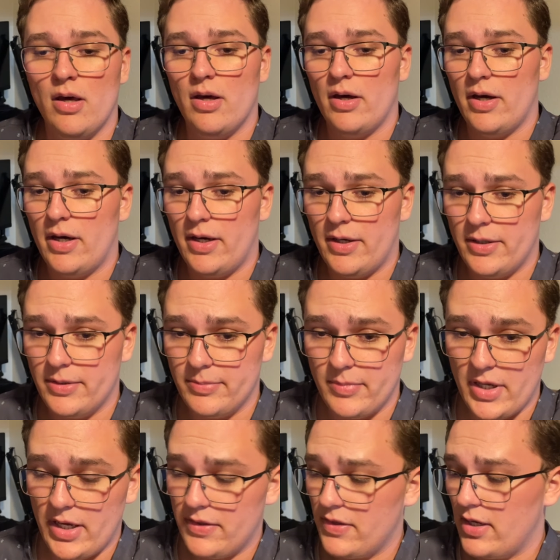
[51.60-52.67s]

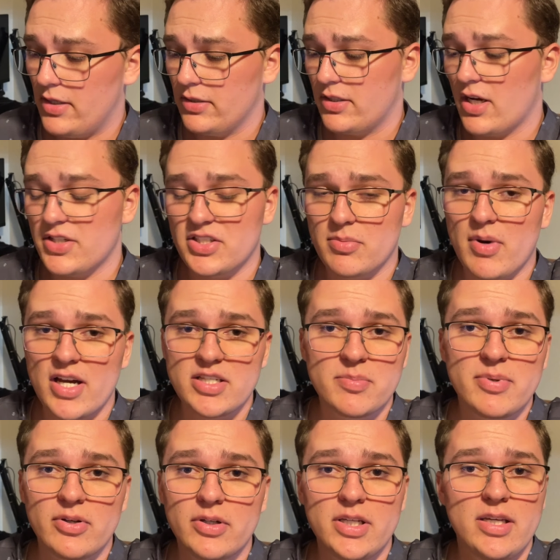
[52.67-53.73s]
And then
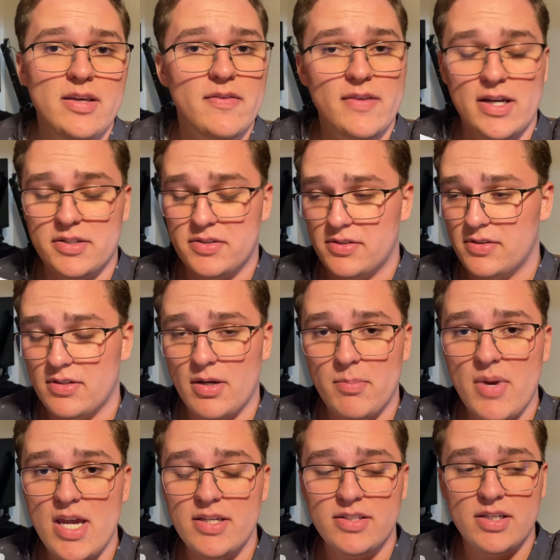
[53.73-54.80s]
customizability, that's
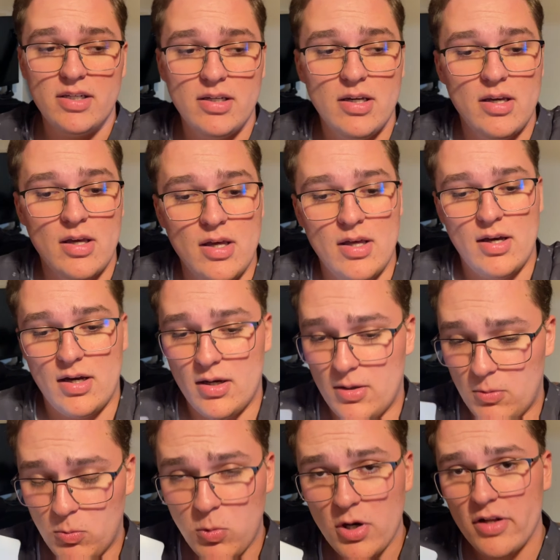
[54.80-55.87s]
amazing.
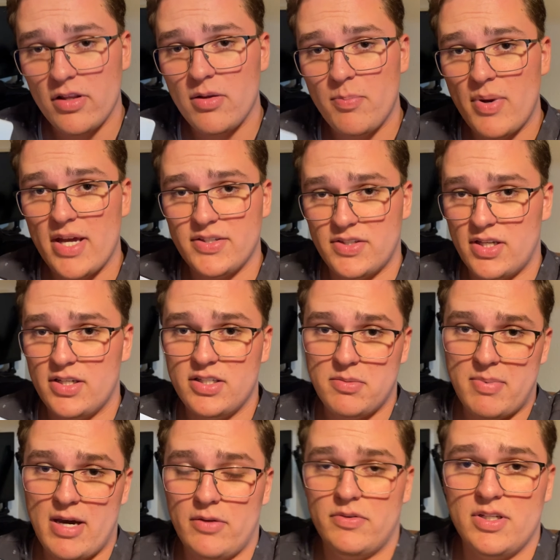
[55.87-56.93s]
One of the best things
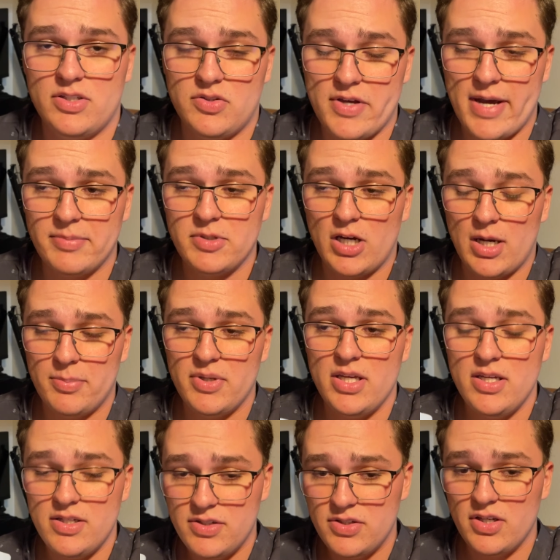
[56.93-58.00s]
about this laptop
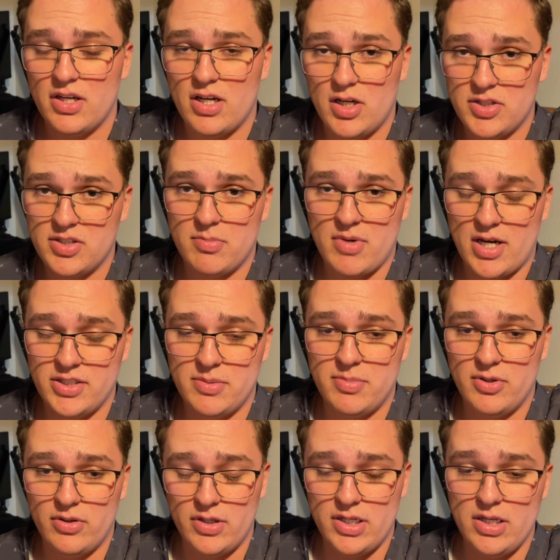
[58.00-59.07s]
is the
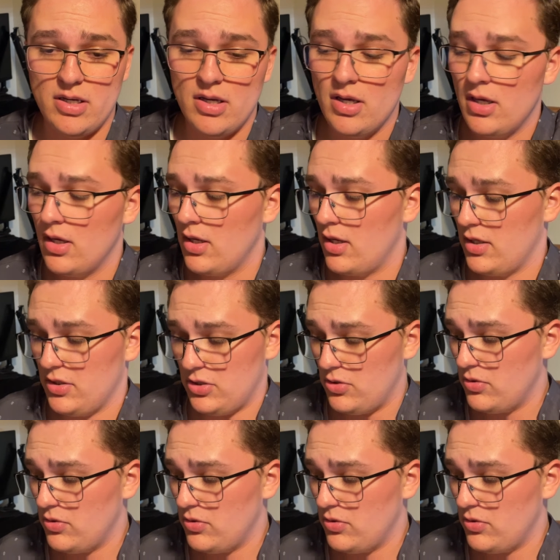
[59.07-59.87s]
customizability. You